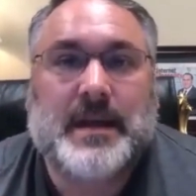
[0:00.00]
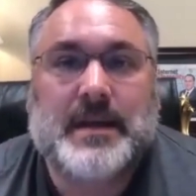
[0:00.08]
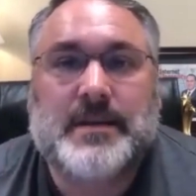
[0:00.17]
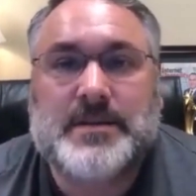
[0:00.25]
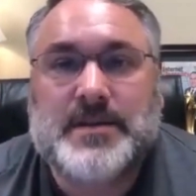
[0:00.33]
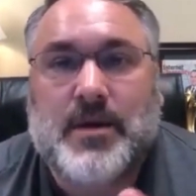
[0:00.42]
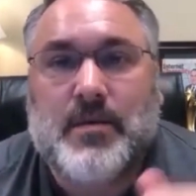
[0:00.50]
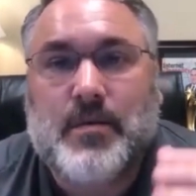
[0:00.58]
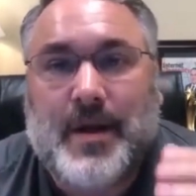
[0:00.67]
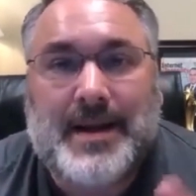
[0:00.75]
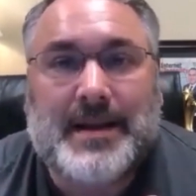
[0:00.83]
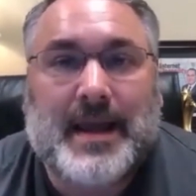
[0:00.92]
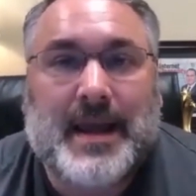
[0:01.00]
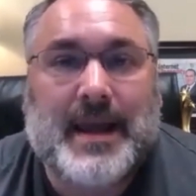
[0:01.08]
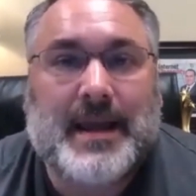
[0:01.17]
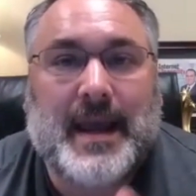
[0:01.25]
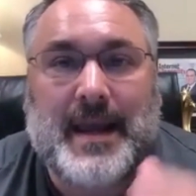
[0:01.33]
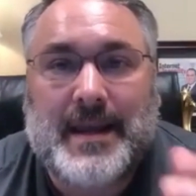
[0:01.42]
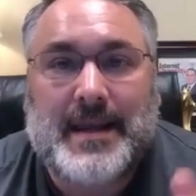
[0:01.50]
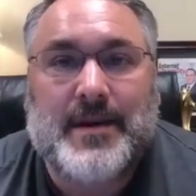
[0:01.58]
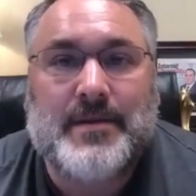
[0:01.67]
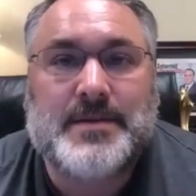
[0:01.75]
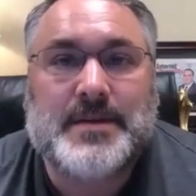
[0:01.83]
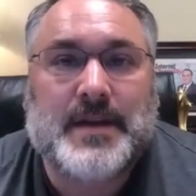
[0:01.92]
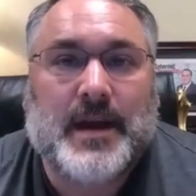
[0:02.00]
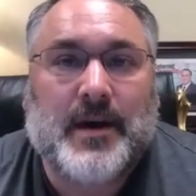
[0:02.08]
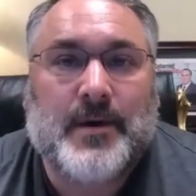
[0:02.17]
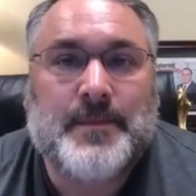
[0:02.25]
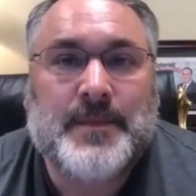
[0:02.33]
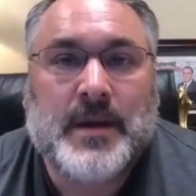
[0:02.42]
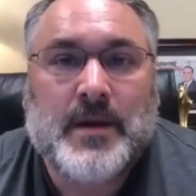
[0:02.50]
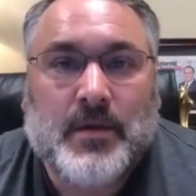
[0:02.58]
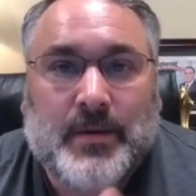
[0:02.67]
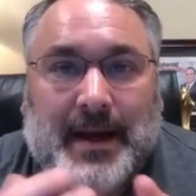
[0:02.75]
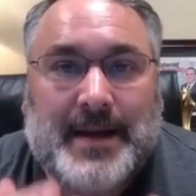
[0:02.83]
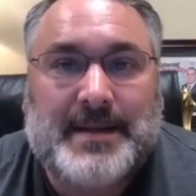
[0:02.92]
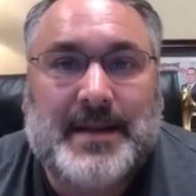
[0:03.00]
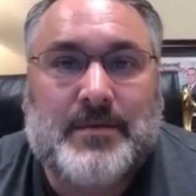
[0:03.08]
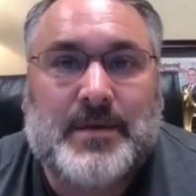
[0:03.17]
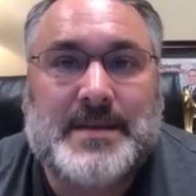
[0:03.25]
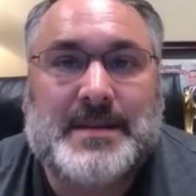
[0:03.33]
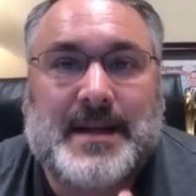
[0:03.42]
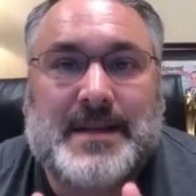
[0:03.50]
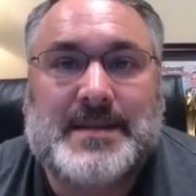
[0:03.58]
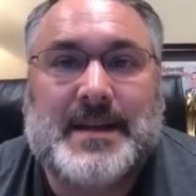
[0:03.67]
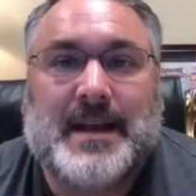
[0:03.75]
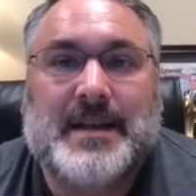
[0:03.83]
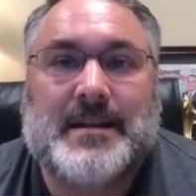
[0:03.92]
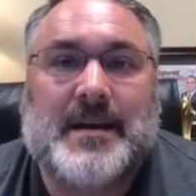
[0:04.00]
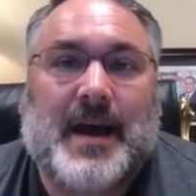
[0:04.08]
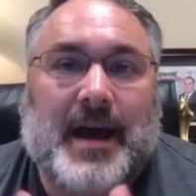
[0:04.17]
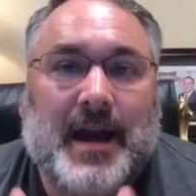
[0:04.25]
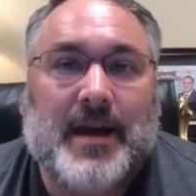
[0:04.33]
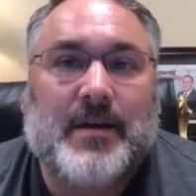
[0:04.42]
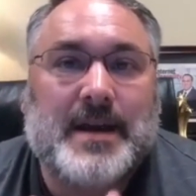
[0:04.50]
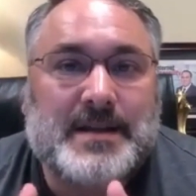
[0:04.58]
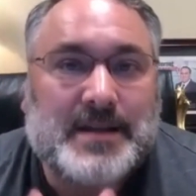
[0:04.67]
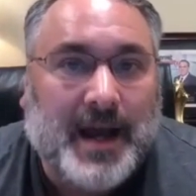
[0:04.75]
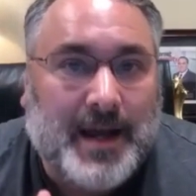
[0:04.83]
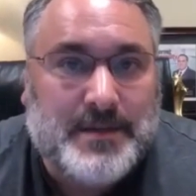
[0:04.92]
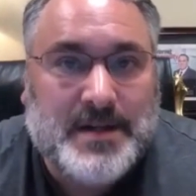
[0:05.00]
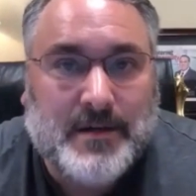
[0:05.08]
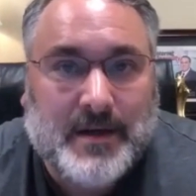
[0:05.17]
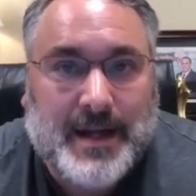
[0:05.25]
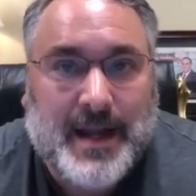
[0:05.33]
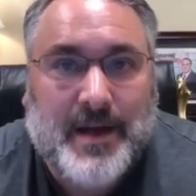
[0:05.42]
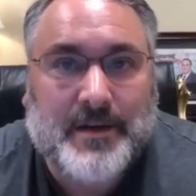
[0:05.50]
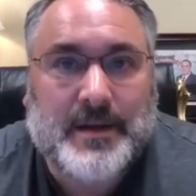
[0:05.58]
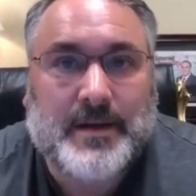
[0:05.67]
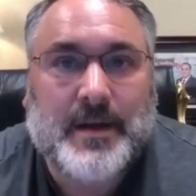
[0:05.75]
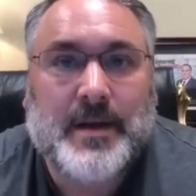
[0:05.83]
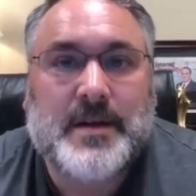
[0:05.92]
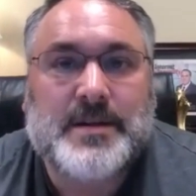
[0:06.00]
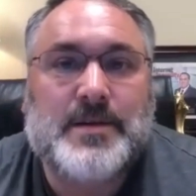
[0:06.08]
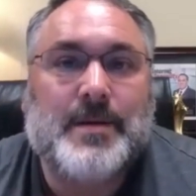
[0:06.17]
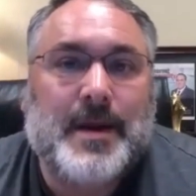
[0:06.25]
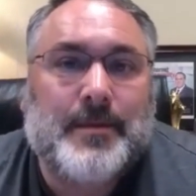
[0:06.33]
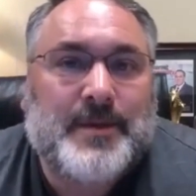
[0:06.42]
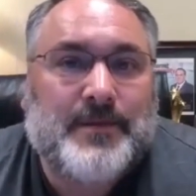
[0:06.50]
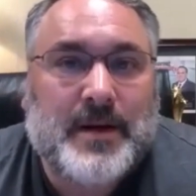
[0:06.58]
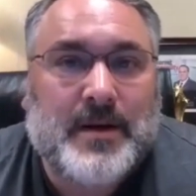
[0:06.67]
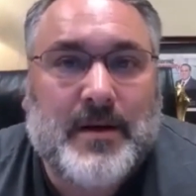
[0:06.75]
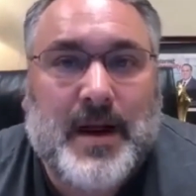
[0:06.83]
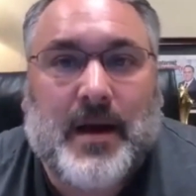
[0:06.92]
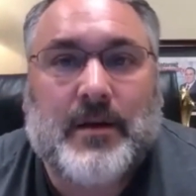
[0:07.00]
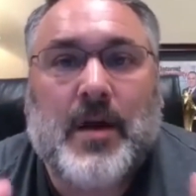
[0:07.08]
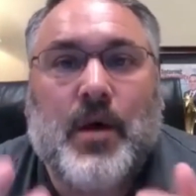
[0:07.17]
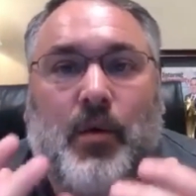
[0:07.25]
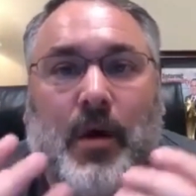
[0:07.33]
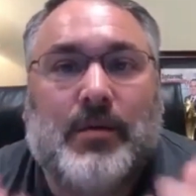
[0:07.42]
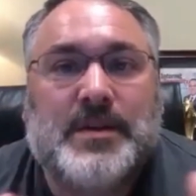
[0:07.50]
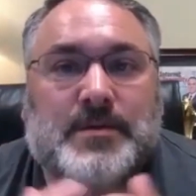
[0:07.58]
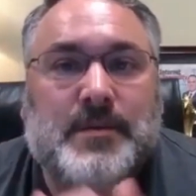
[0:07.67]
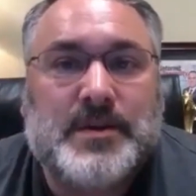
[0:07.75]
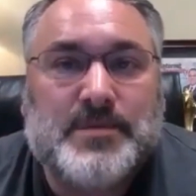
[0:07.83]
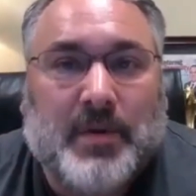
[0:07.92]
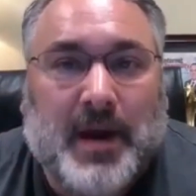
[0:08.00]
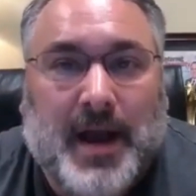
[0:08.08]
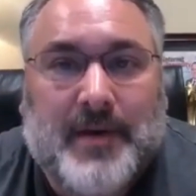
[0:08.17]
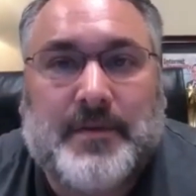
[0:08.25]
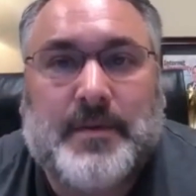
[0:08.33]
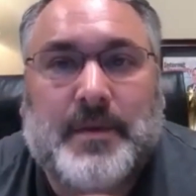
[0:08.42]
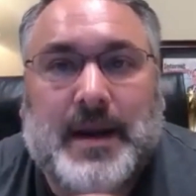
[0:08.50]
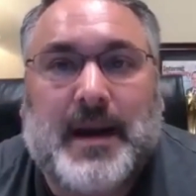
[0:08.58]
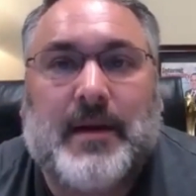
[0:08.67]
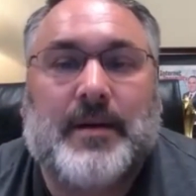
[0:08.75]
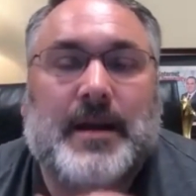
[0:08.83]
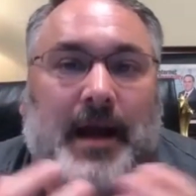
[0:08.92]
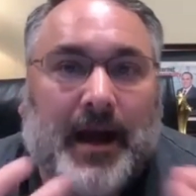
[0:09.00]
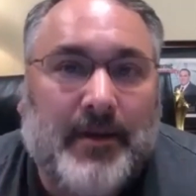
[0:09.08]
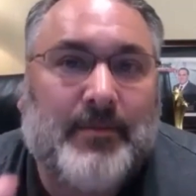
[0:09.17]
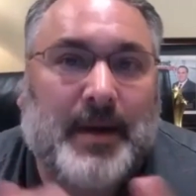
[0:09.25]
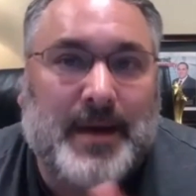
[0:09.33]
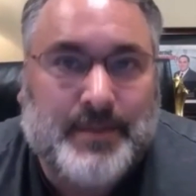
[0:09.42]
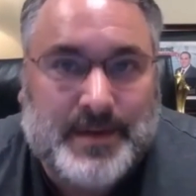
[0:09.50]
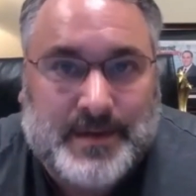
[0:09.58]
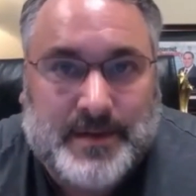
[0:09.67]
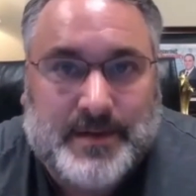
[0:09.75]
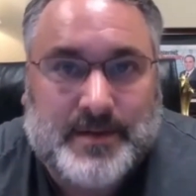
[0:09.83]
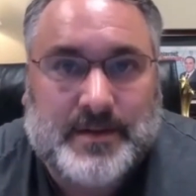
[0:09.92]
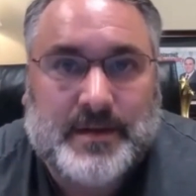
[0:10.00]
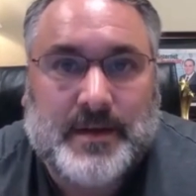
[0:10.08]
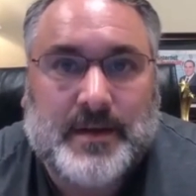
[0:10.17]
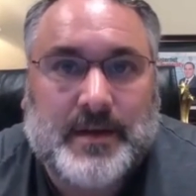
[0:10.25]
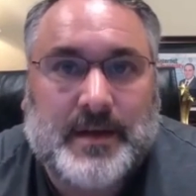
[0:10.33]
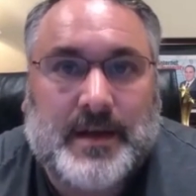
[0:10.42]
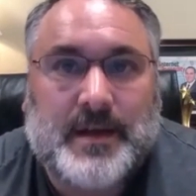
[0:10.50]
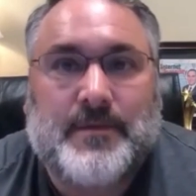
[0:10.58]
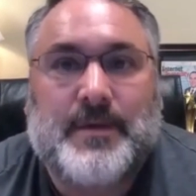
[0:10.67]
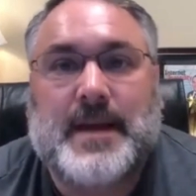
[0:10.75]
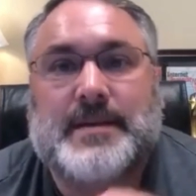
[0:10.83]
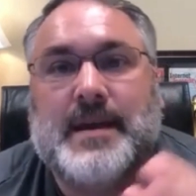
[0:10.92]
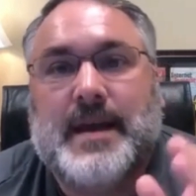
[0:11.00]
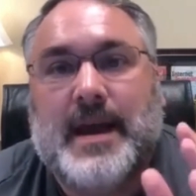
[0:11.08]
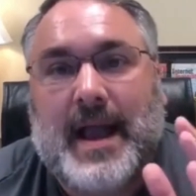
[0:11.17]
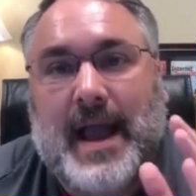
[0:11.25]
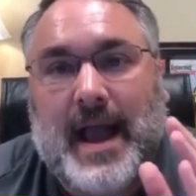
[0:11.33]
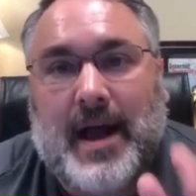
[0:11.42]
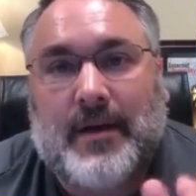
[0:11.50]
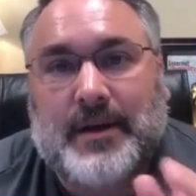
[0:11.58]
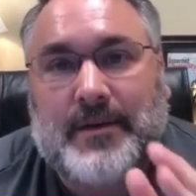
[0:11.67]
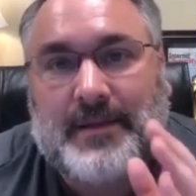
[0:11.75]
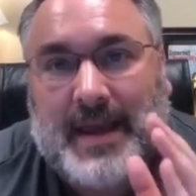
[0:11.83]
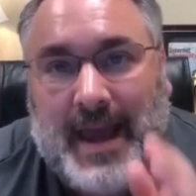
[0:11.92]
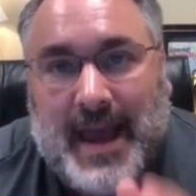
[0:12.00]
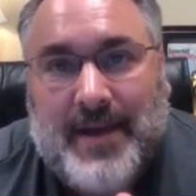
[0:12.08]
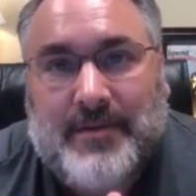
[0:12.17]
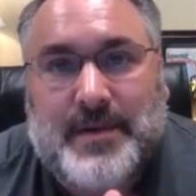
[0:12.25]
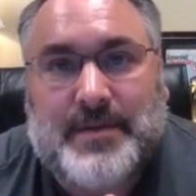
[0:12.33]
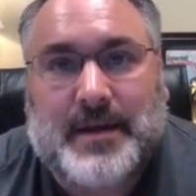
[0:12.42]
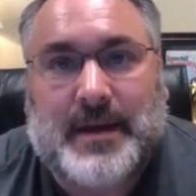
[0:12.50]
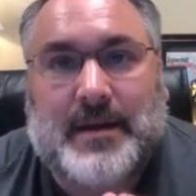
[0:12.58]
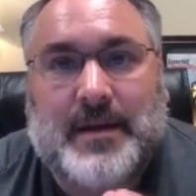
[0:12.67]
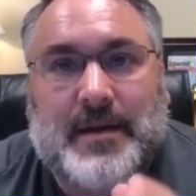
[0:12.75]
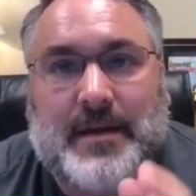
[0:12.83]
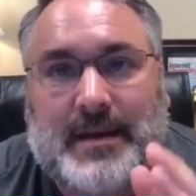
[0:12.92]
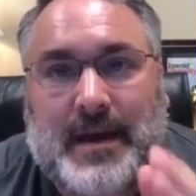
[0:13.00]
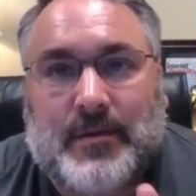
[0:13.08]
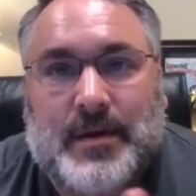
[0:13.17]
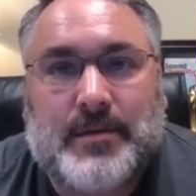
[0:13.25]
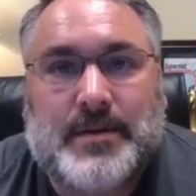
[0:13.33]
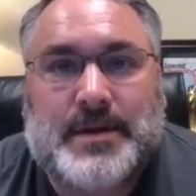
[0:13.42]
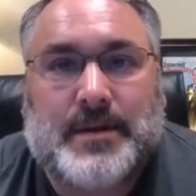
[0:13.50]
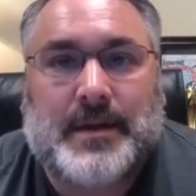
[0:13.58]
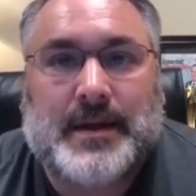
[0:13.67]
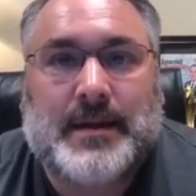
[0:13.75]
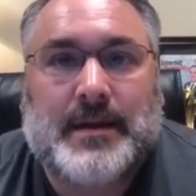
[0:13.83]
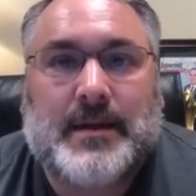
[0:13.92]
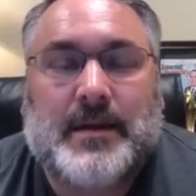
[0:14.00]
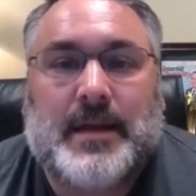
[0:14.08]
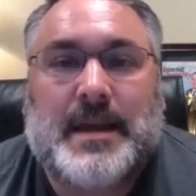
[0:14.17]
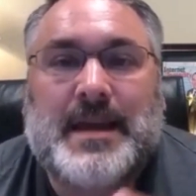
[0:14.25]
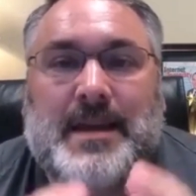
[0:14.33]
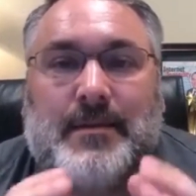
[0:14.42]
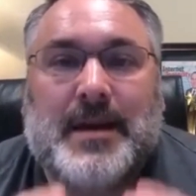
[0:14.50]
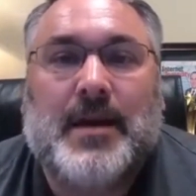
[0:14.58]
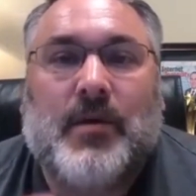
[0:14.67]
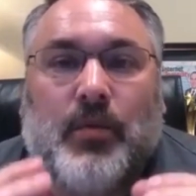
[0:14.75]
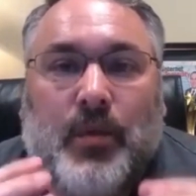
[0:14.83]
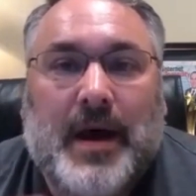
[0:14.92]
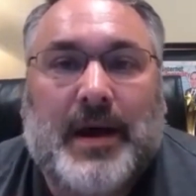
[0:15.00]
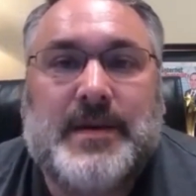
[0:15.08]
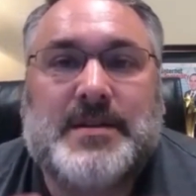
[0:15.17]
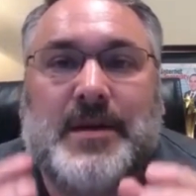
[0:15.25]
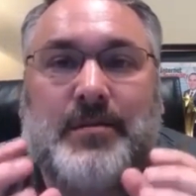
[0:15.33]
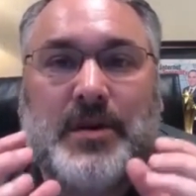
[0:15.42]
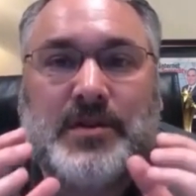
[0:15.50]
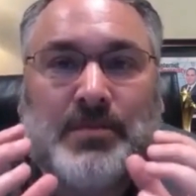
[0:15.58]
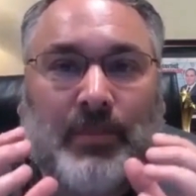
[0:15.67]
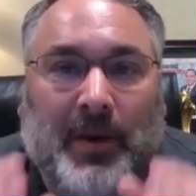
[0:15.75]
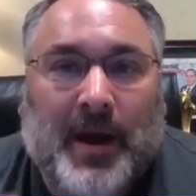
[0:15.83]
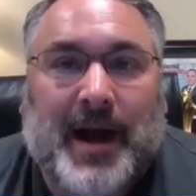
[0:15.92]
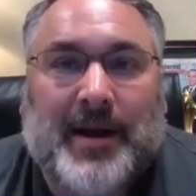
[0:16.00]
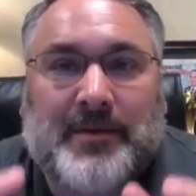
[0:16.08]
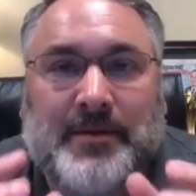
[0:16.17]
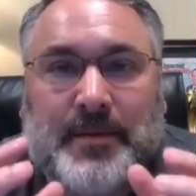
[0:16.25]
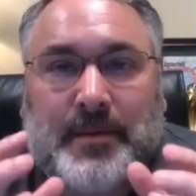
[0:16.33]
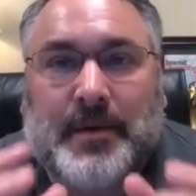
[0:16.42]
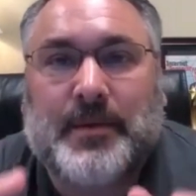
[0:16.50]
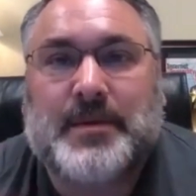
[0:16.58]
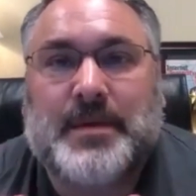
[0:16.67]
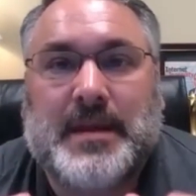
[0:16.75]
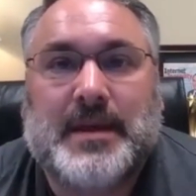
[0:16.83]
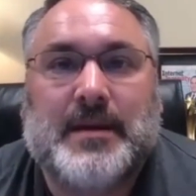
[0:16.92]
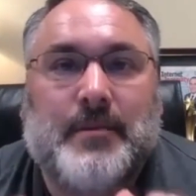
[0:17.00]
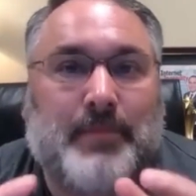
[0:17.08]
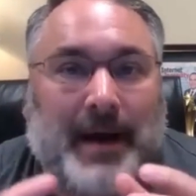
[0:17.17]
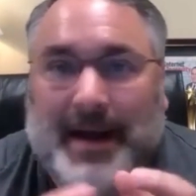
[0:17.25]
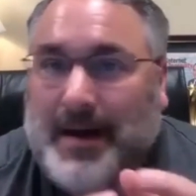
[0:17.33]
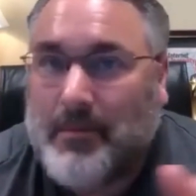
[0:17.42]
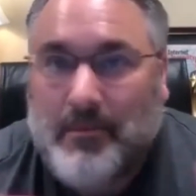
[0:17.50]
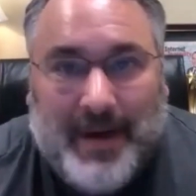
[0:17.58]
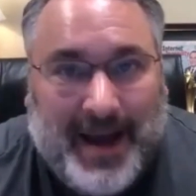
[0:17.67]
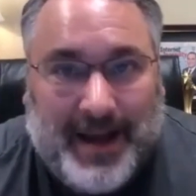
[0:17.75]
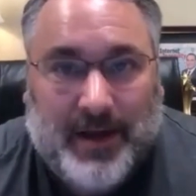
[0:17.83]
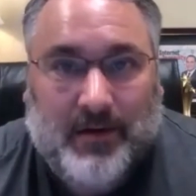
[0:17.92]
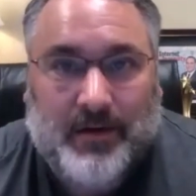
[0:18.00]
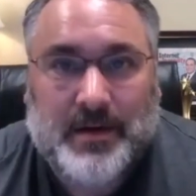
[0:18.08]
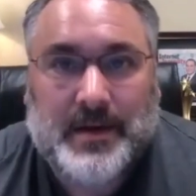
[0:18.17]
And so one day, 8 years ago, what I did was I decided to hire a top-tier accountant to help me figure out what was the most profitable area of my businesses. And in fact, out of everything that we were doing, email was the most profitable thing by a mile.